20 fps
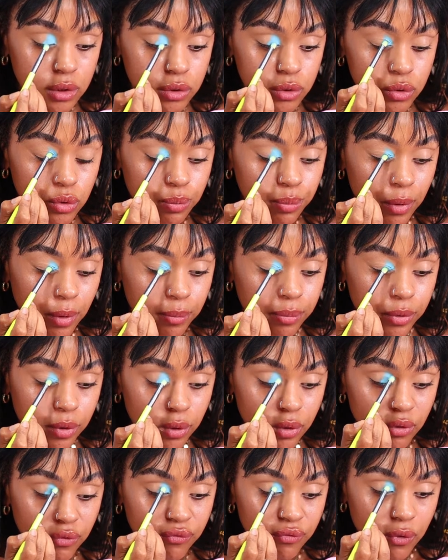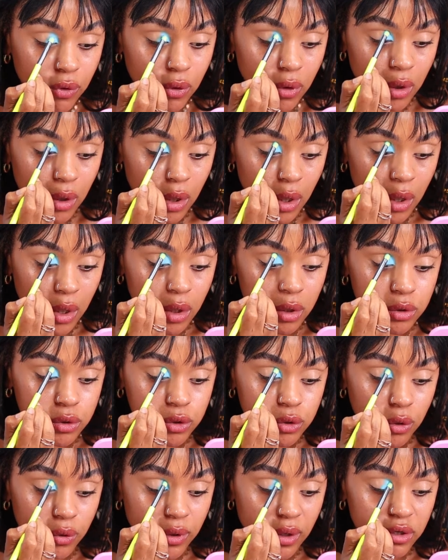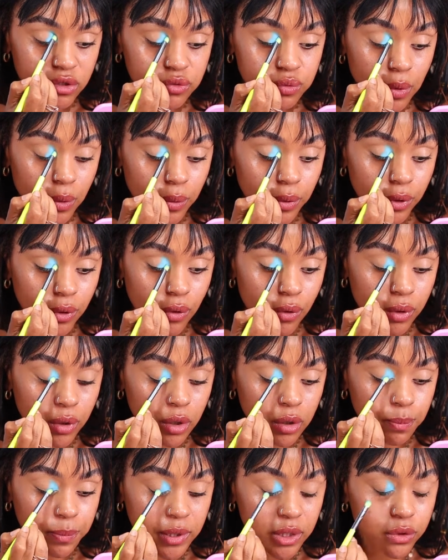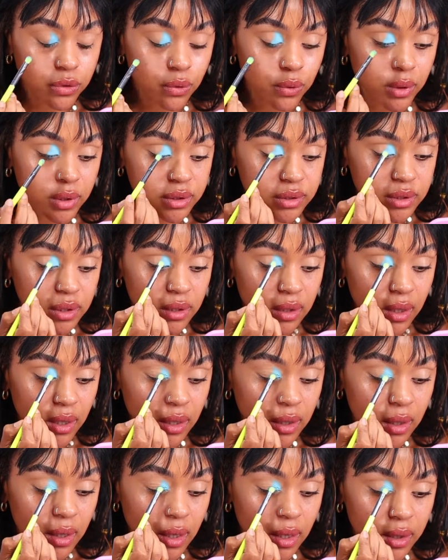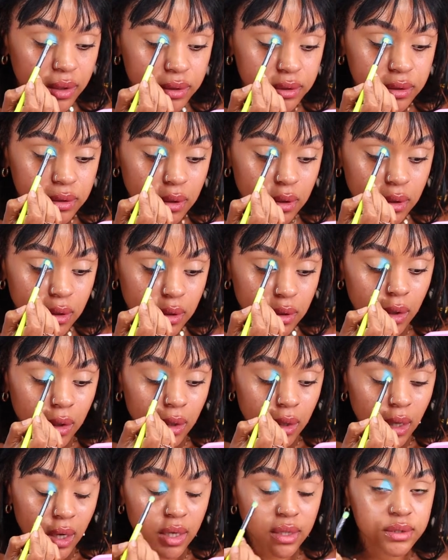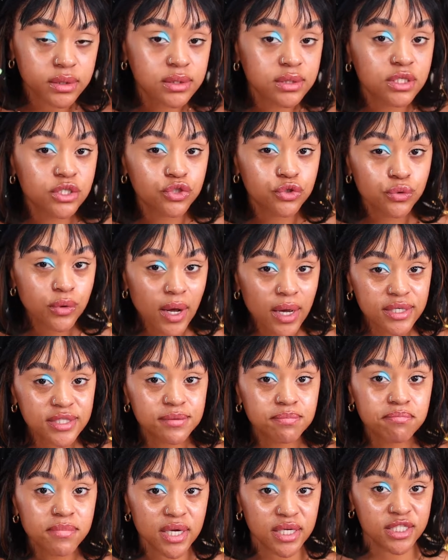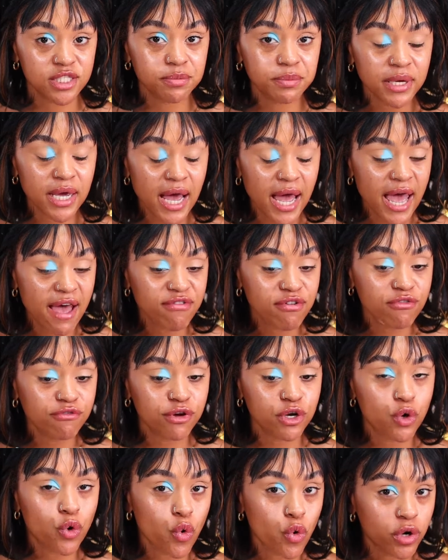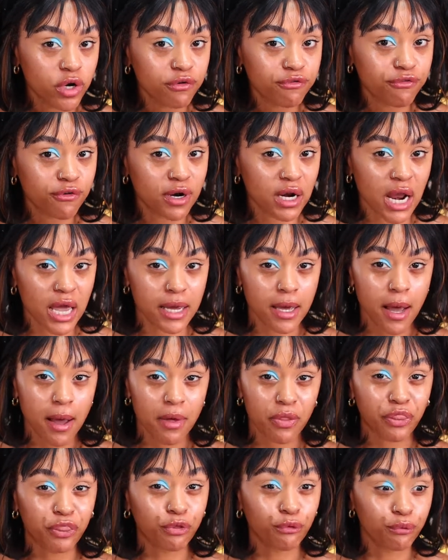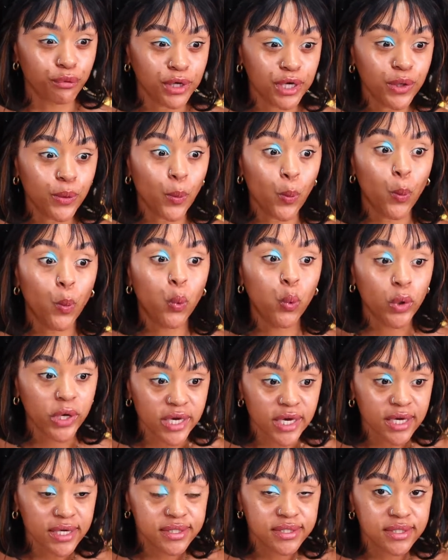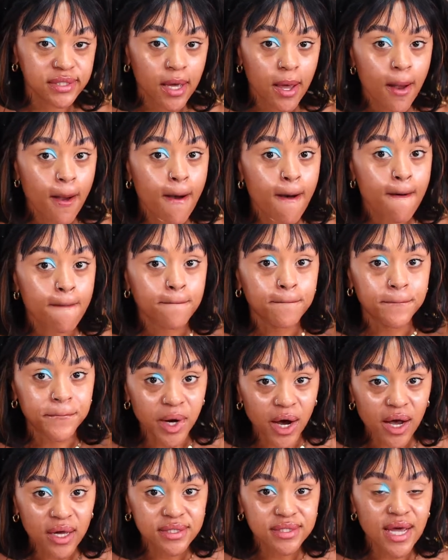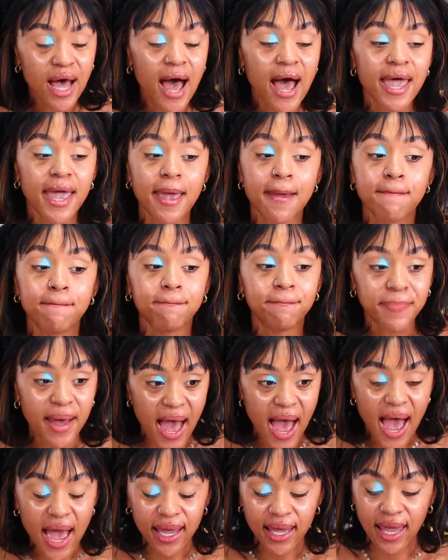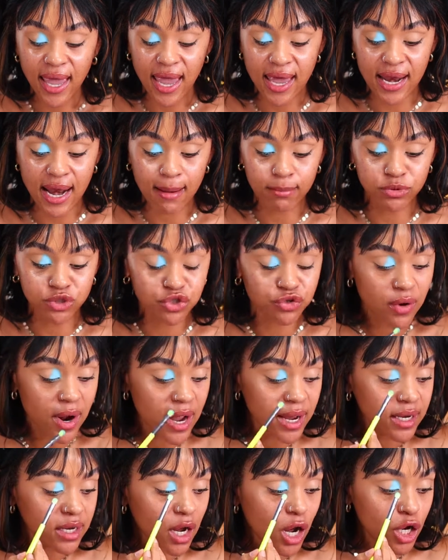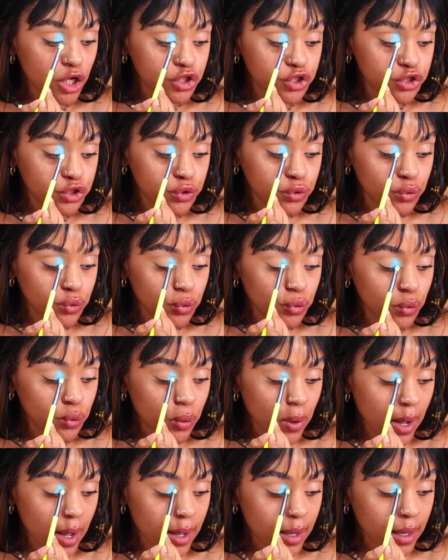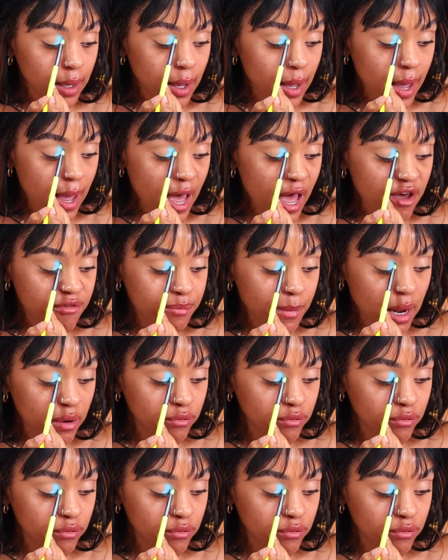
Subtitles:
super beautiful. So that's what we're going to be doing today, guys. Guys, did you guys miss me? I haven't recorded for like 3 weeks, but I am back and I'm trying to have my